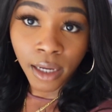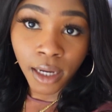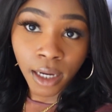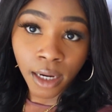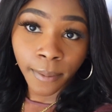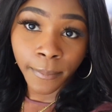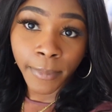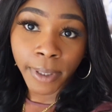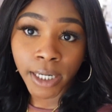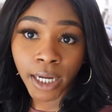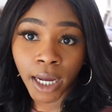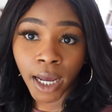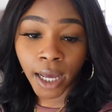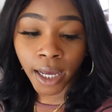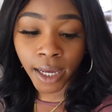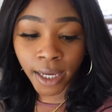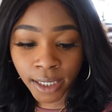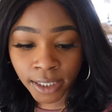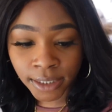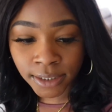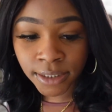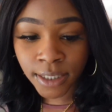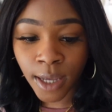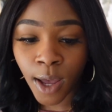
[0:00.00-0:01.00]
camera
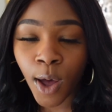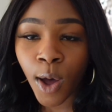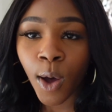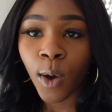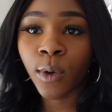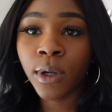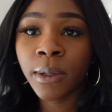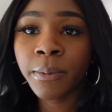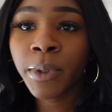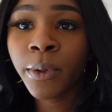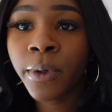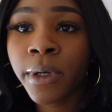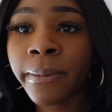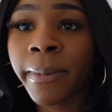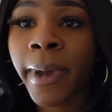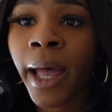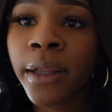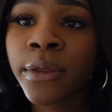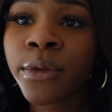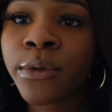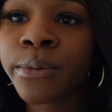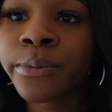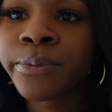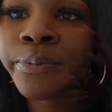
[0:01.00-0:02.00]
dies. Well, let me go in the
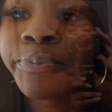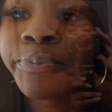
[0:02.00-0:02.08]
bathroom